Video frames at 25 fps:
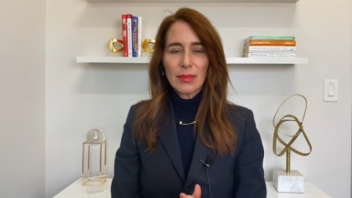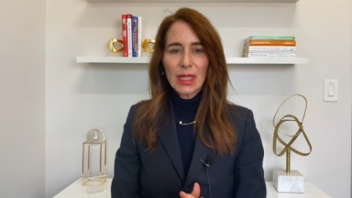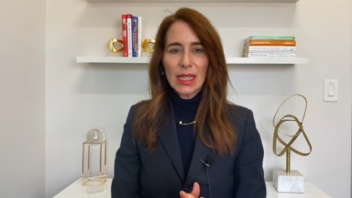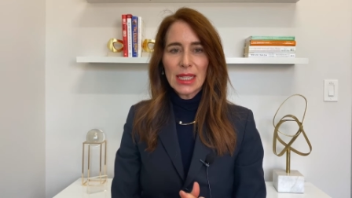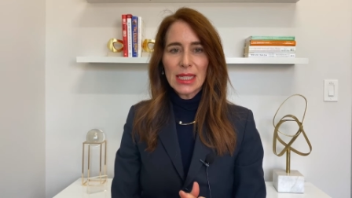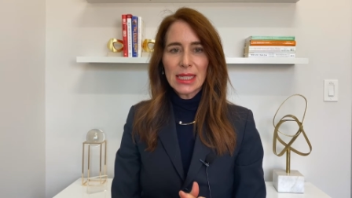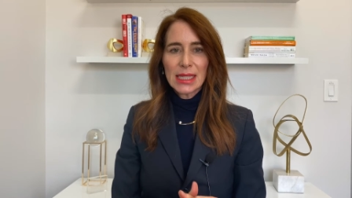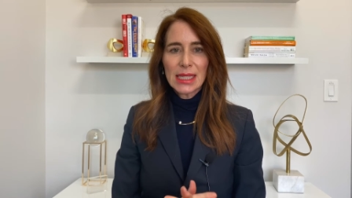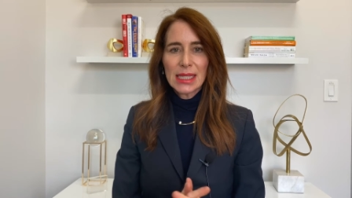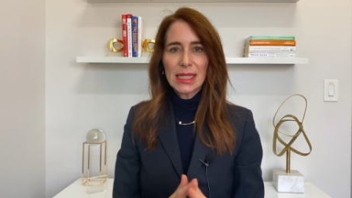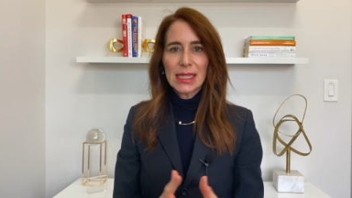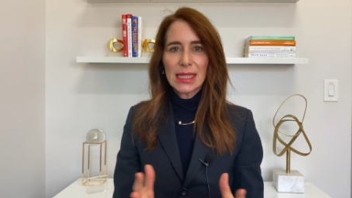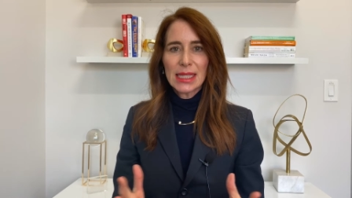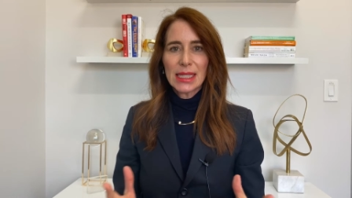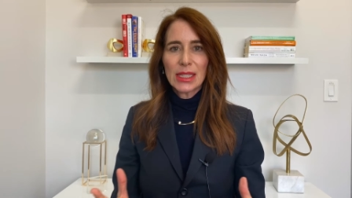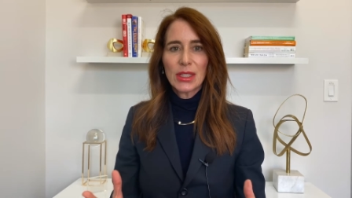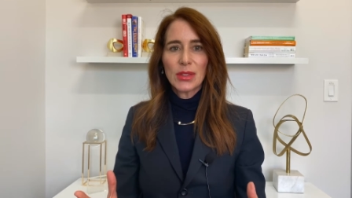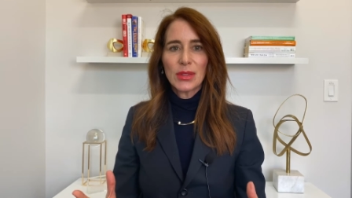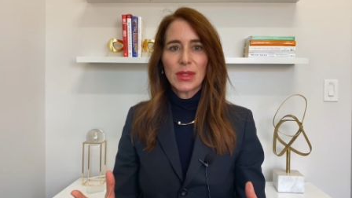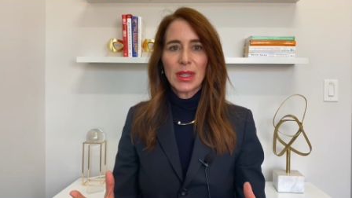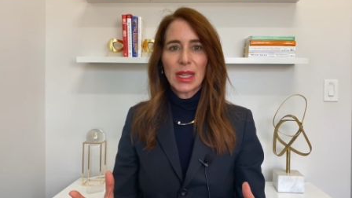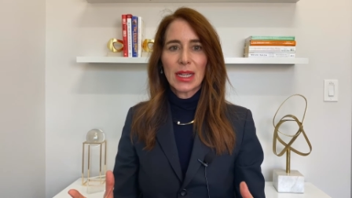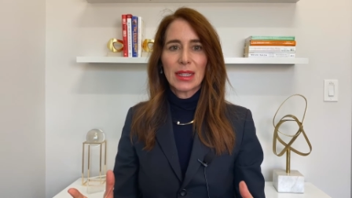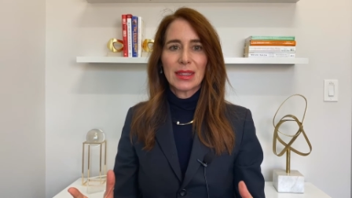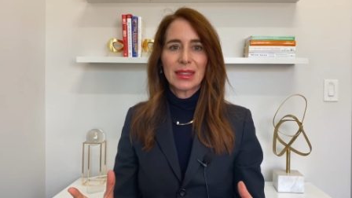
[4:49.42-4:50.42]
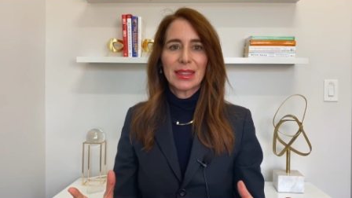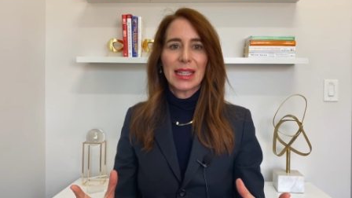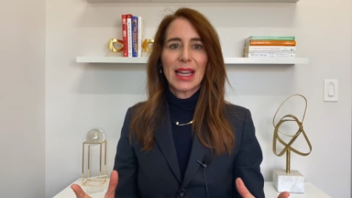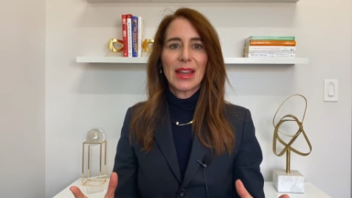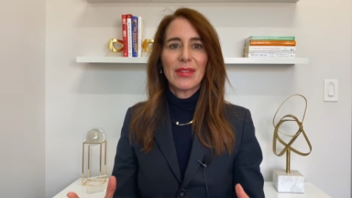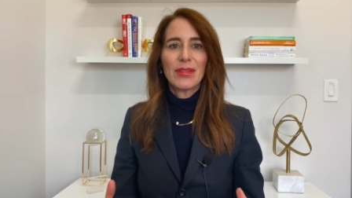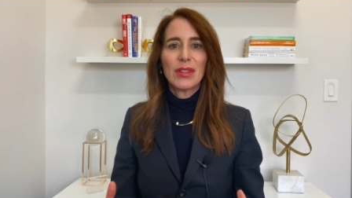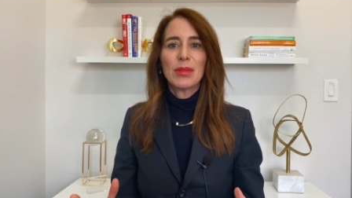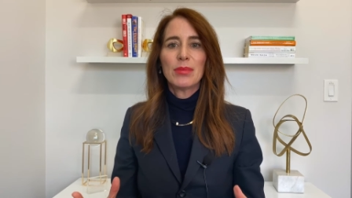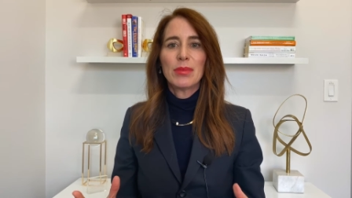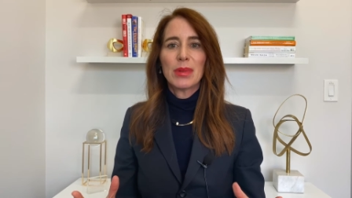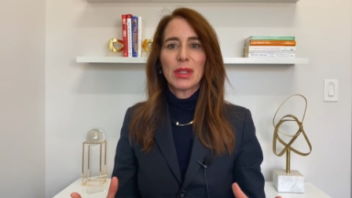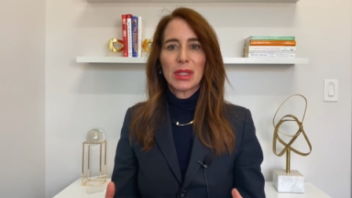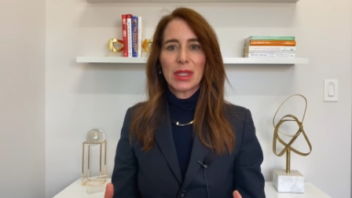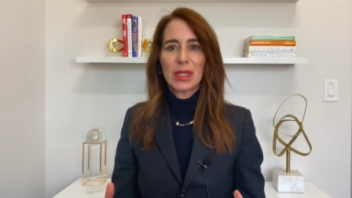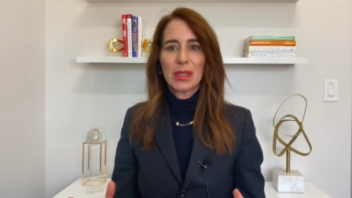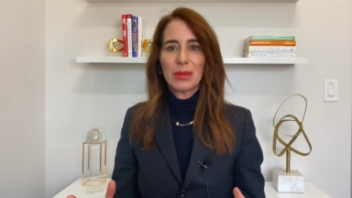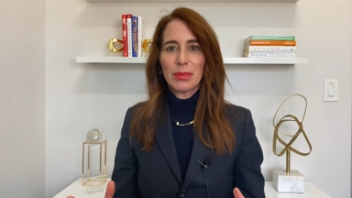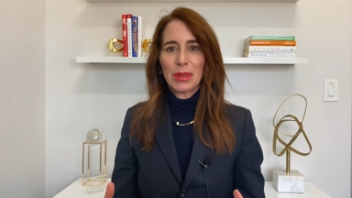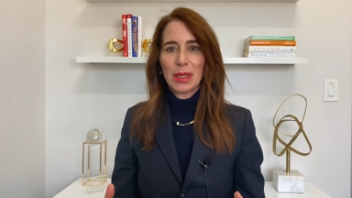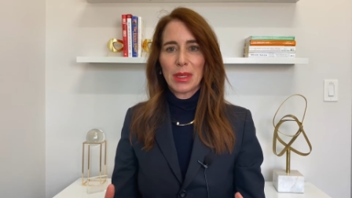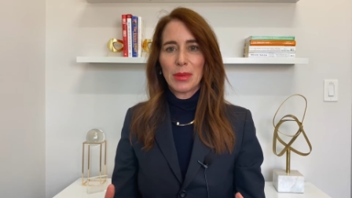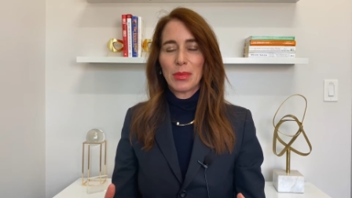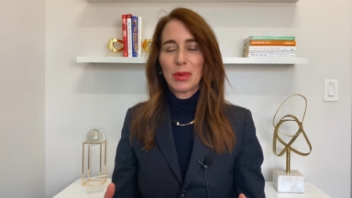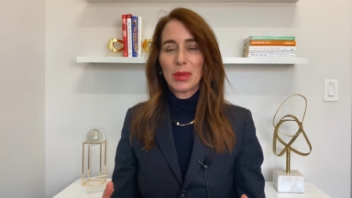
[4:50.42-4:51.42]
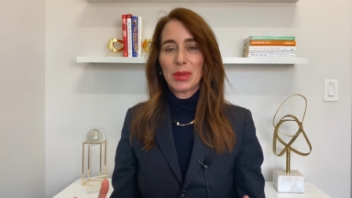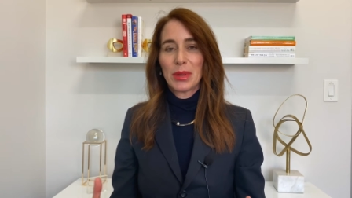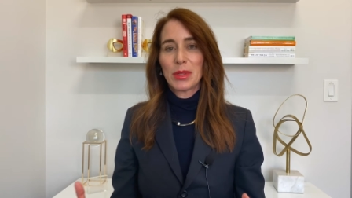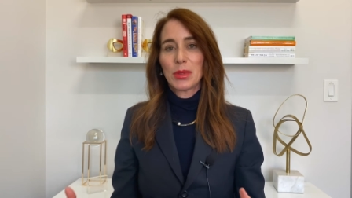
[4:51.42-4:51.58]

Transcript: It's considered that 11 million people,